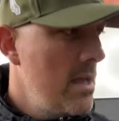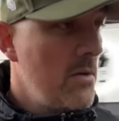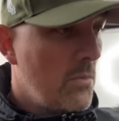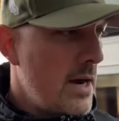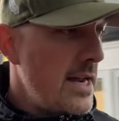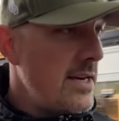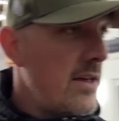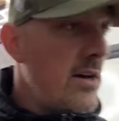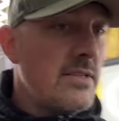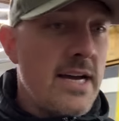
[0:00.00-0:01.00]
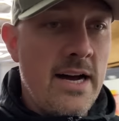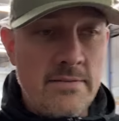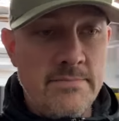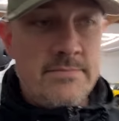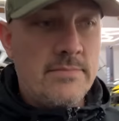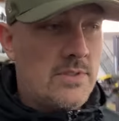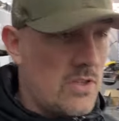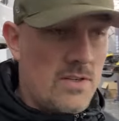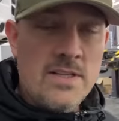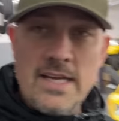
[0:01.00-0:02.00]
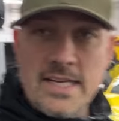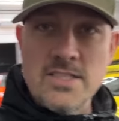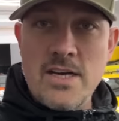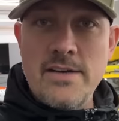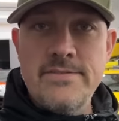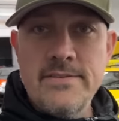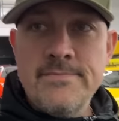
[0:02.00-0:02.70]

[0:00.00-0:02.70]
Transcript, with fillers: we're heading to the hotel. Turning the lights off.